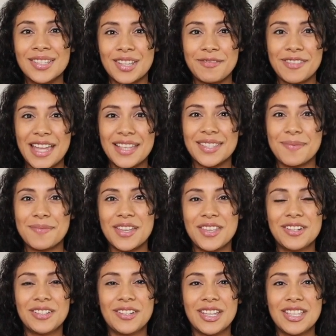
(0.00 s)
So if that's
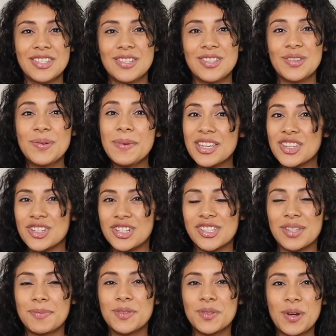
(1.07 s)
something you're looking to do, make sure you
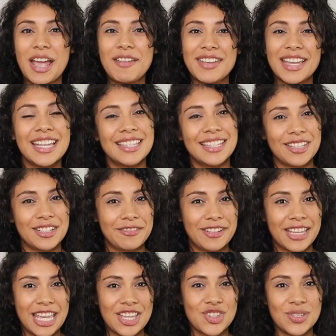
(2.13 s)
subscribe and hit the
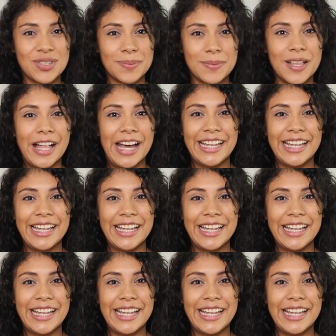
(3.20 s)
notification bell